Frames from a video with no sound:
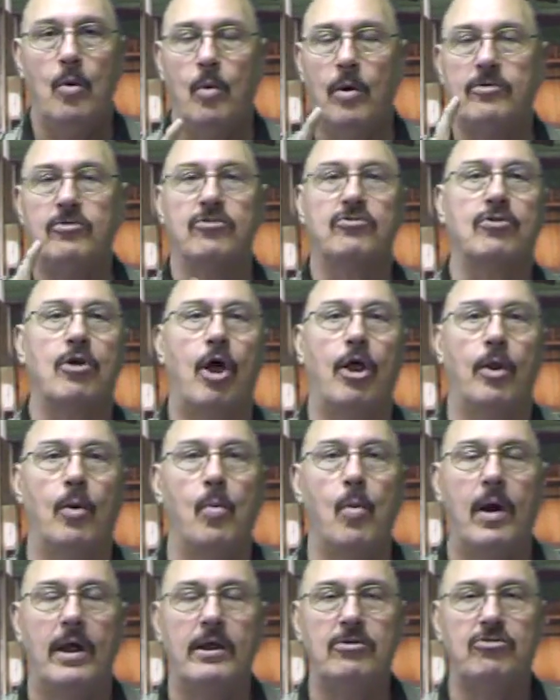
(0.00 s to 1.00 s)
which is called
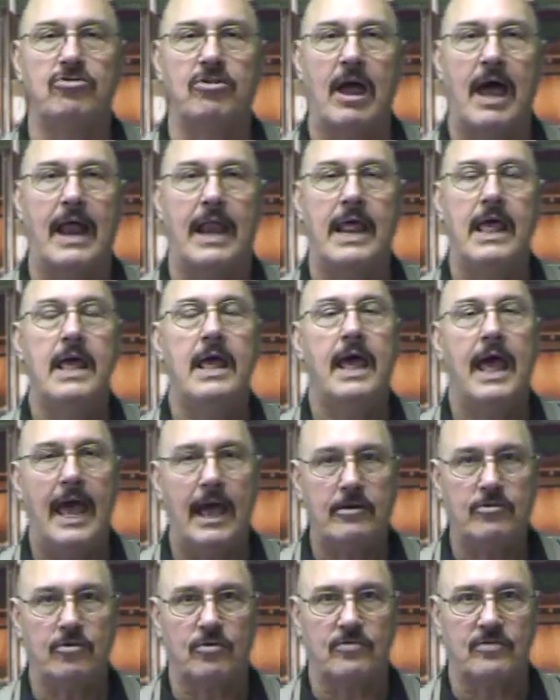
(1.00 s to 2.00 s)
a 1-shot
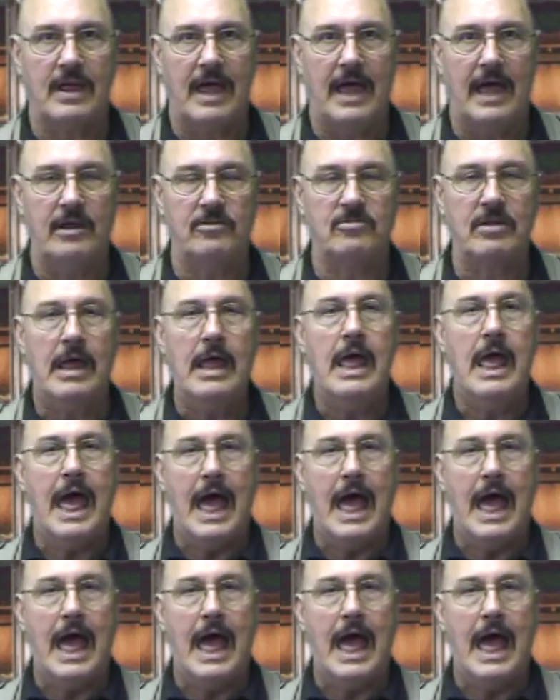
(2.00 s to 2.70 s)
exercise,